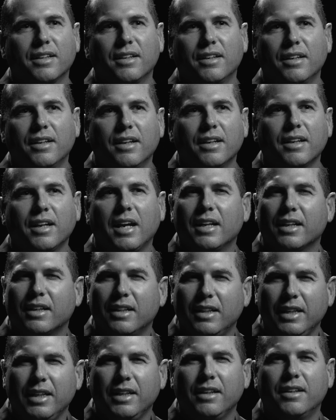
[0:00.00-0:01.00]
of kind of
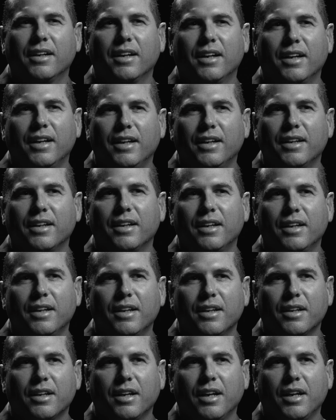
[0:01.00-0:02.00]
clean cut,
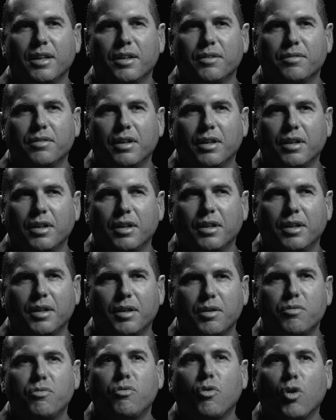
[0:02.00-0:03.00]
kind of uh,
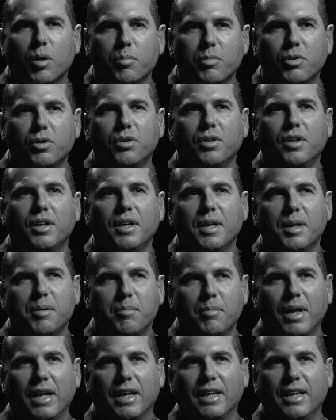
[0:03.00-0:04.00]
uh, formal.
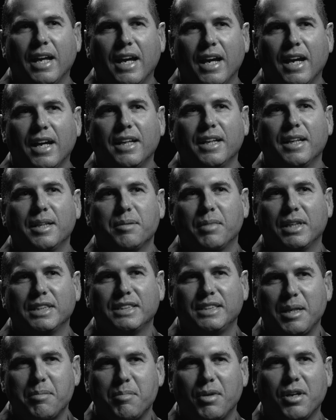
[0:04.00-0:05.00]
My dad and my
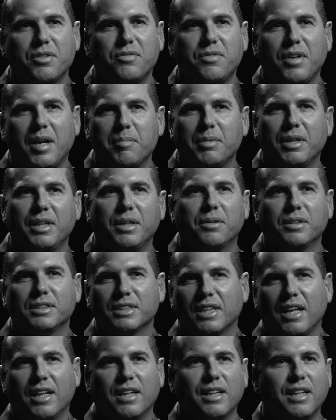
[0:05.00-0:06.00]
stepmom's family, there
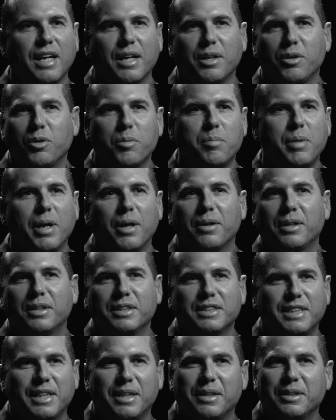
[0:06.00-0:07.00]
was kind of like no
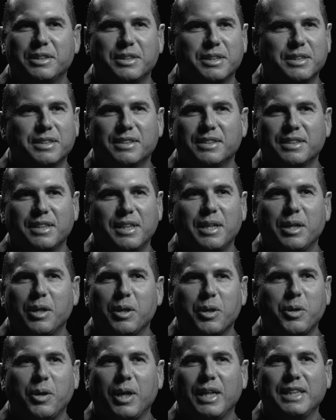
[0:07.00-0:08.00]
barriers there, just
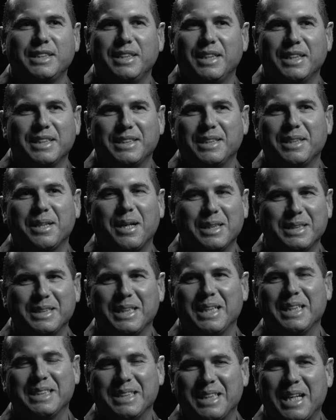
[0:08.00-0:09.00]
craziness and
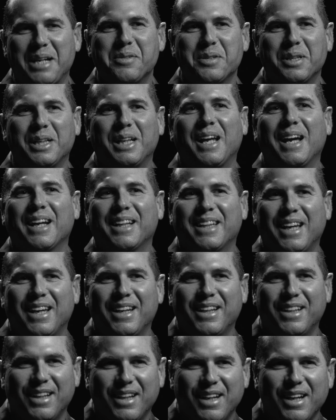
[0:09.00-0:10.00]
nonsense, and I really liked that.